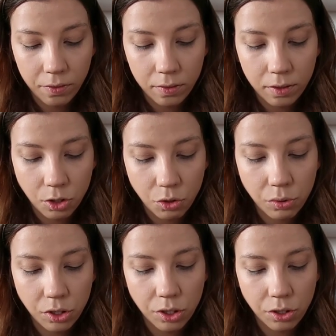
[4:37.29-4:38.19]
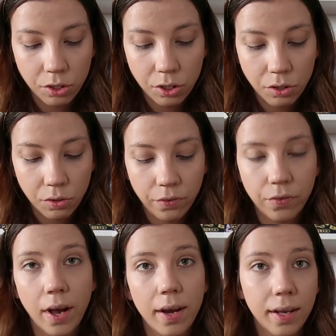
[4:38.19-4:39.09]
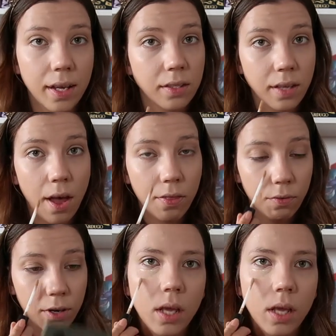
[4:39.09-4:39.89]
the two sisters who fight against Catherine.